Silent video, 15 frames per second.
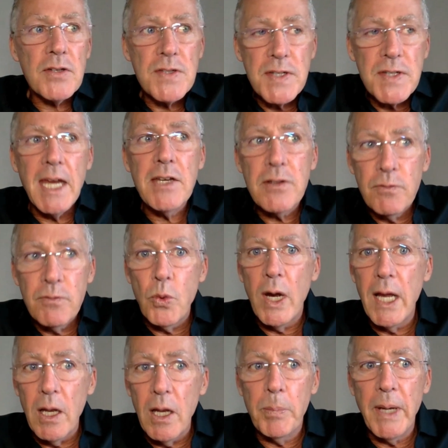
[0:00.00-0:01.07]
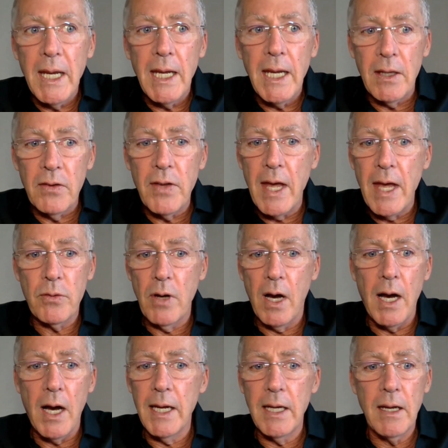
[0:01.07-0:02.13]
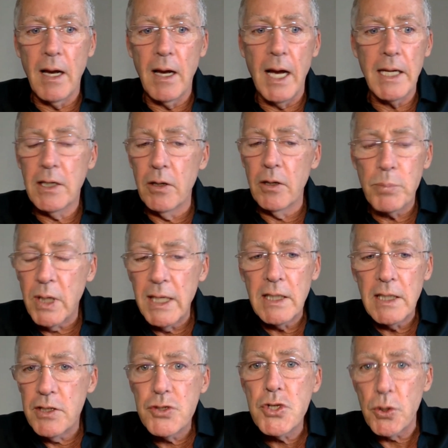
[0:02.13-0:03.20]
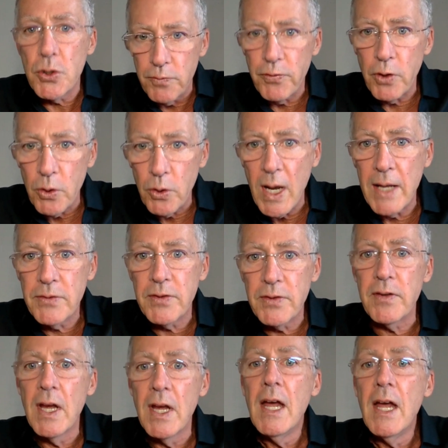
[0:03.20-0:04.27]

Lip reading: state of well-being that I completely took for granted.